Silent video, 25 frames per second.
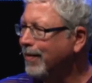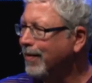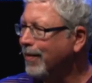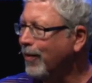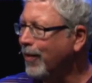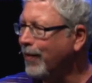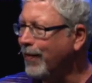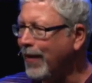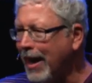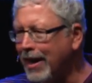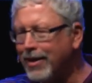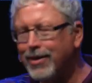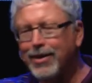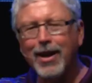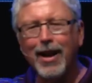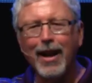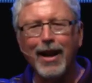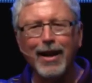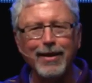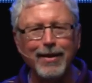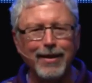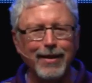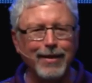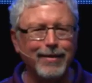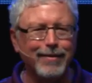We've asked
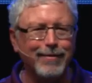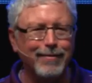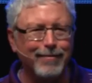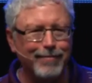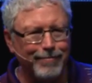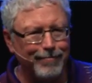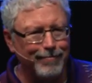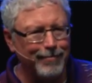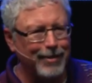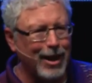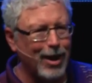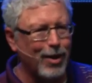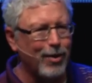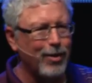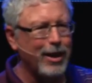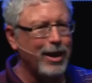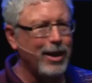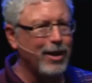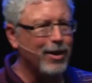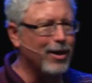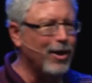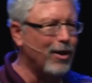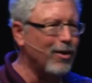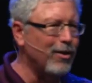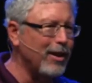God to, you know,
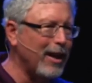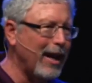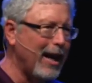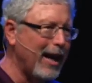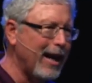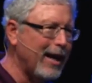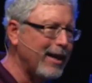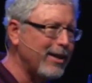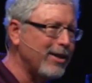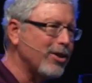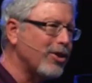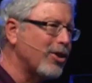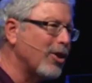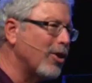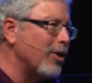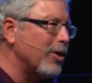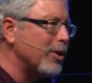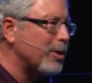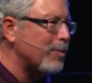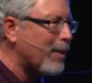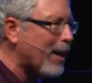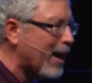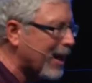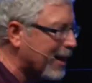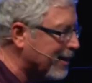heal our land, to turn
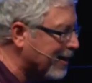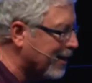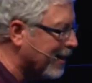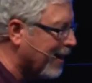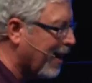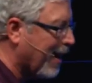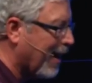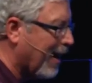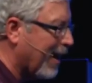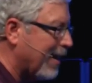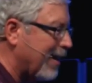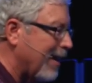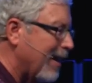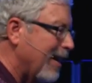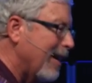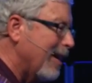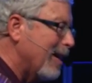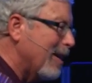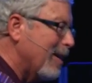us back to God,